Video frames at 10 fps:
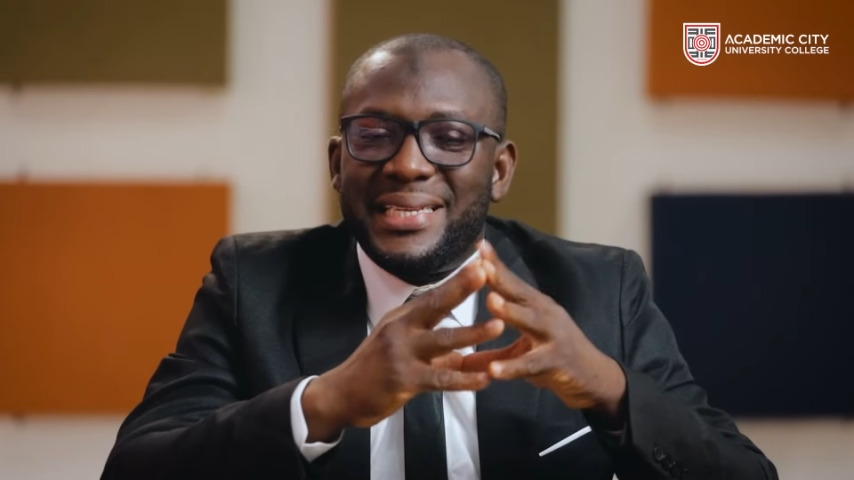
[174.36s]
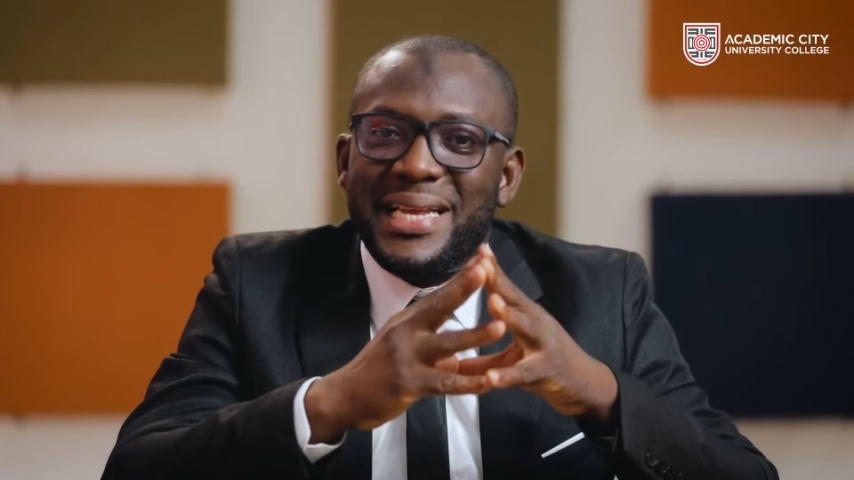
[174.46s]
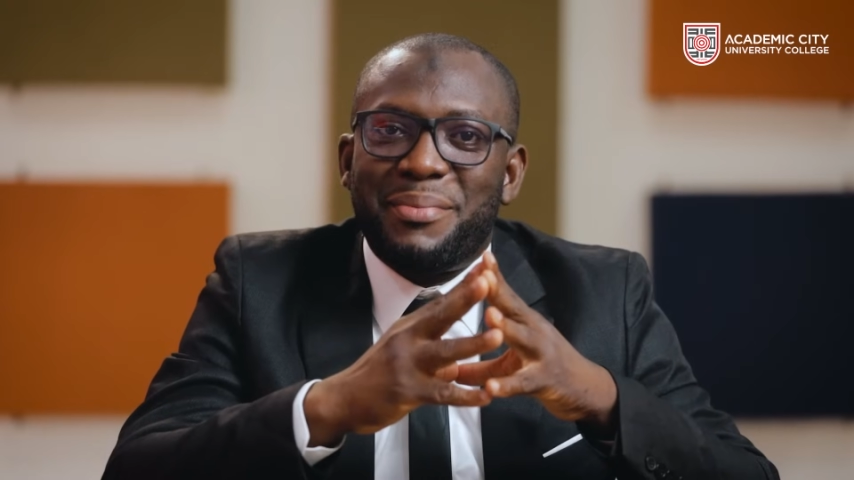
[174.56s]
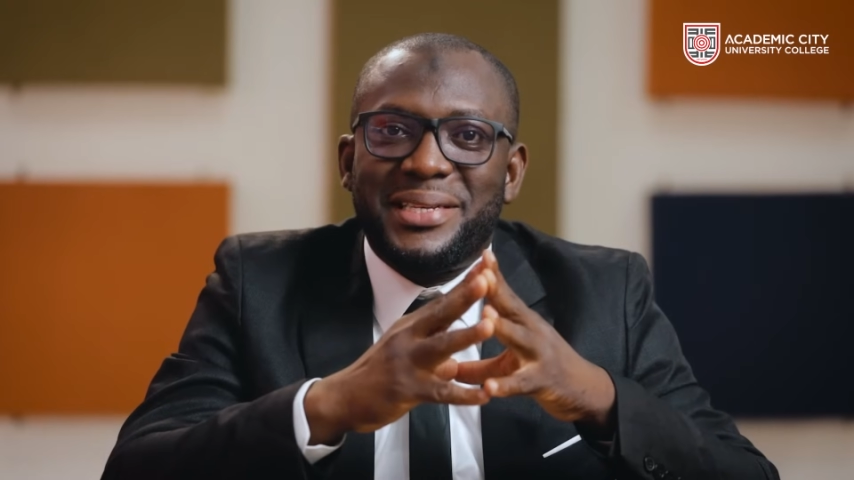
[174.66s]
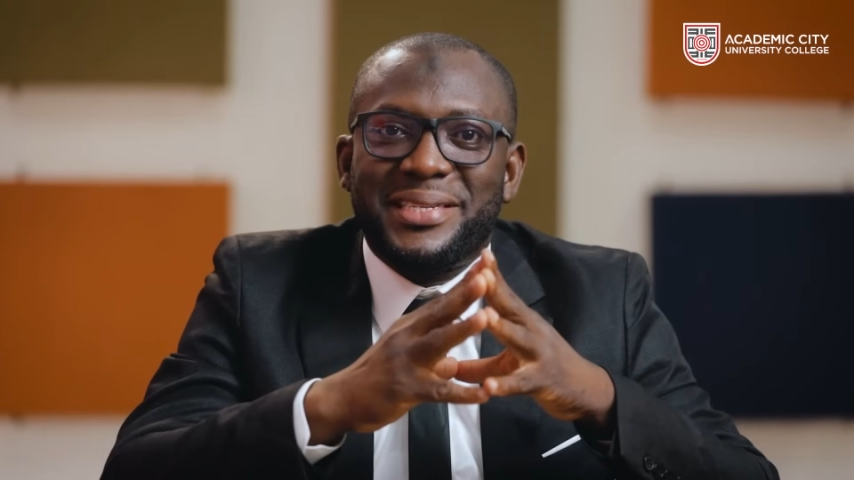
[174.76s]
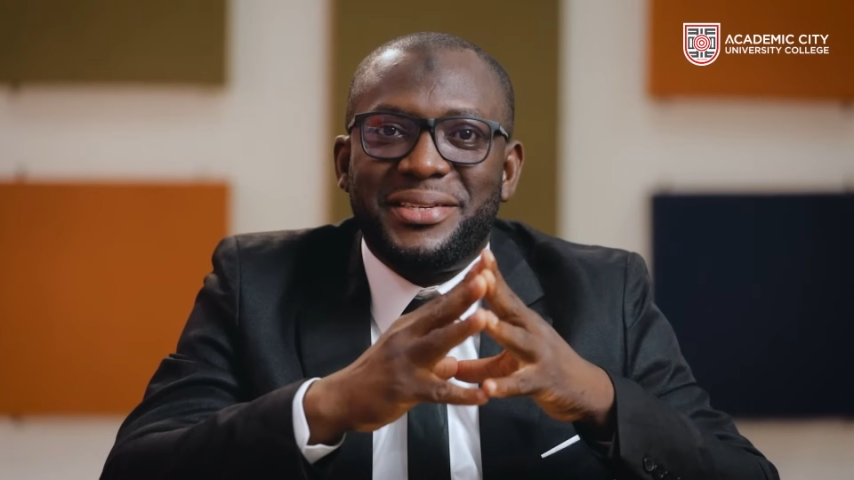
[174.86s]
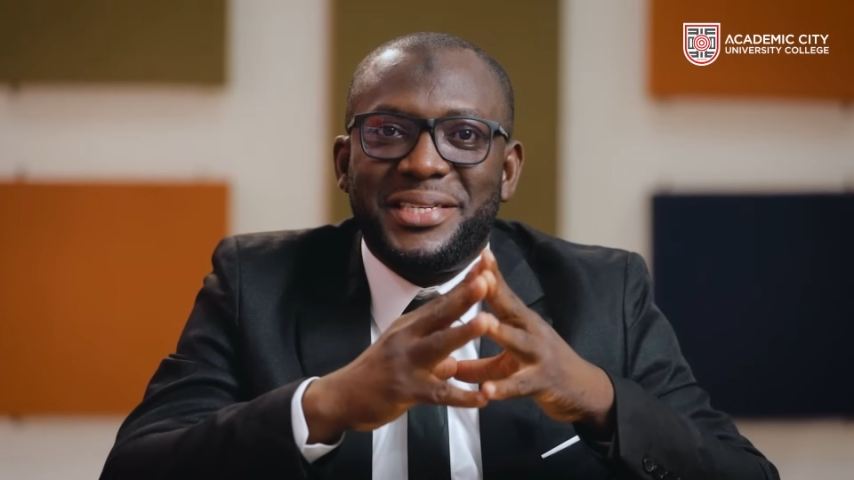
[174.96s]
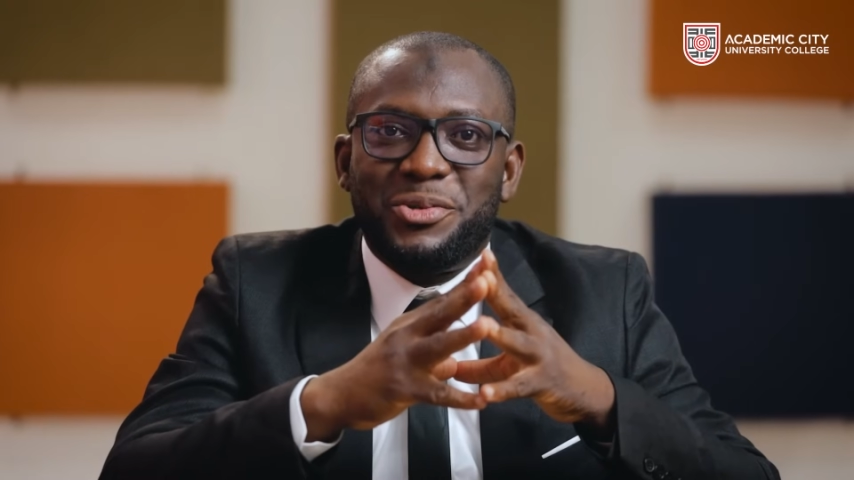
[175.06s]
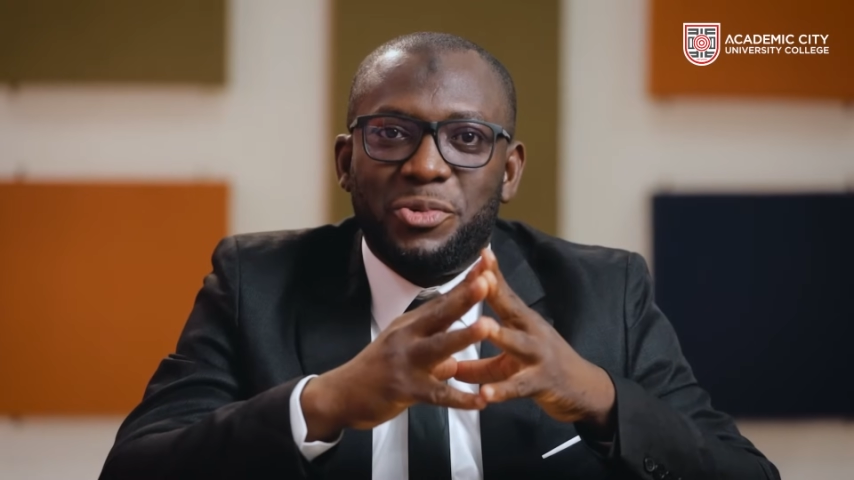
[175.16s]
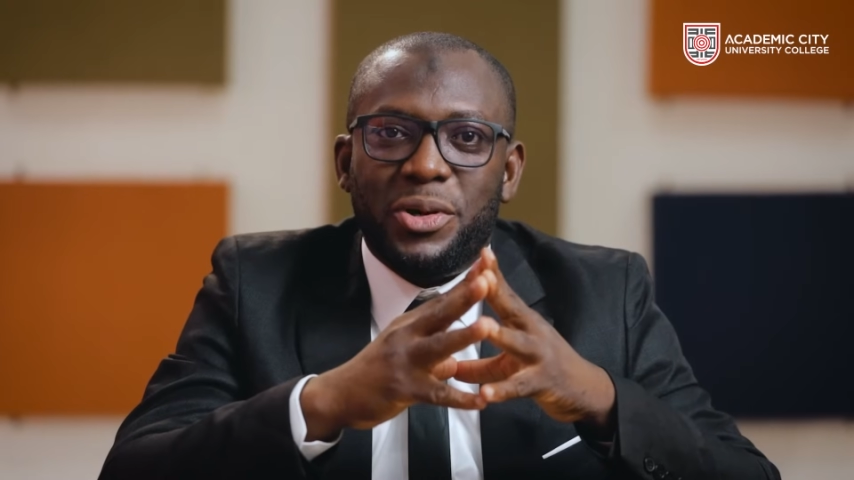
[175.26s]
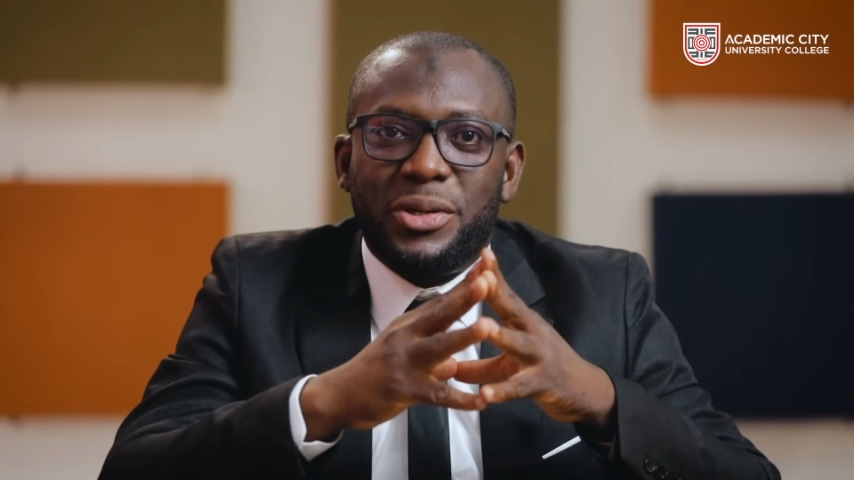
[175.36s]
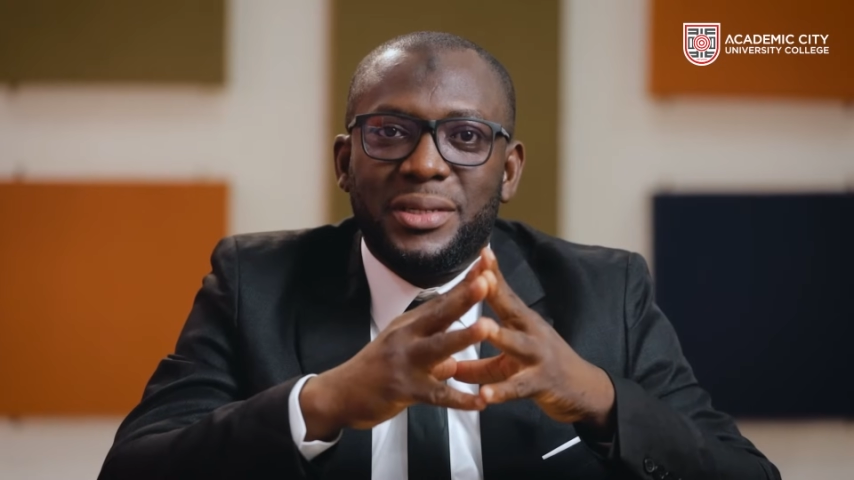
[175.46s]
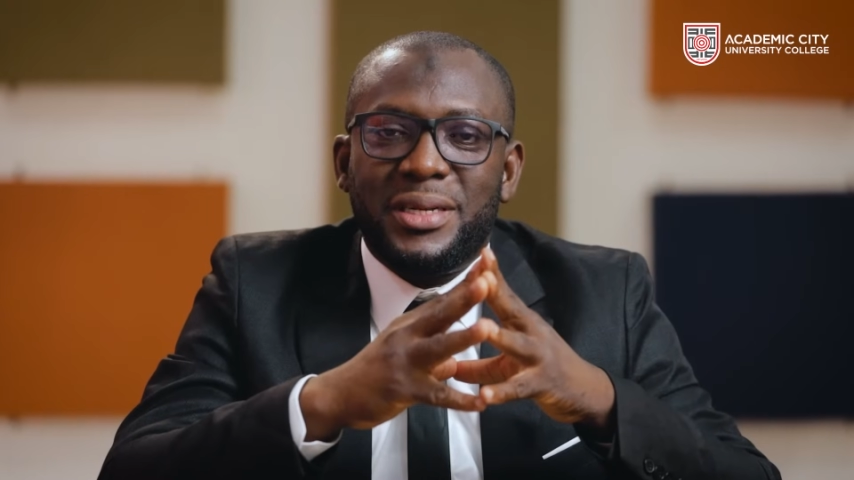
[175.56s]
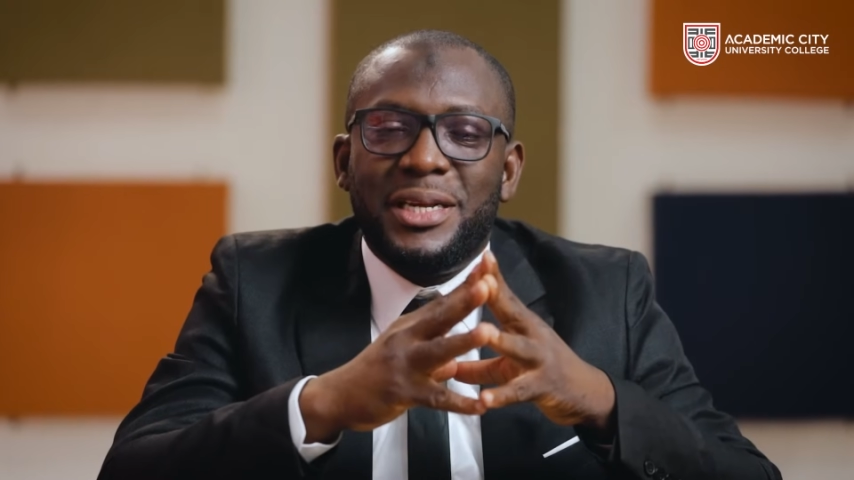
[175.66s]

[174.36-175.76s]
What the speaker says: the cybersecurity world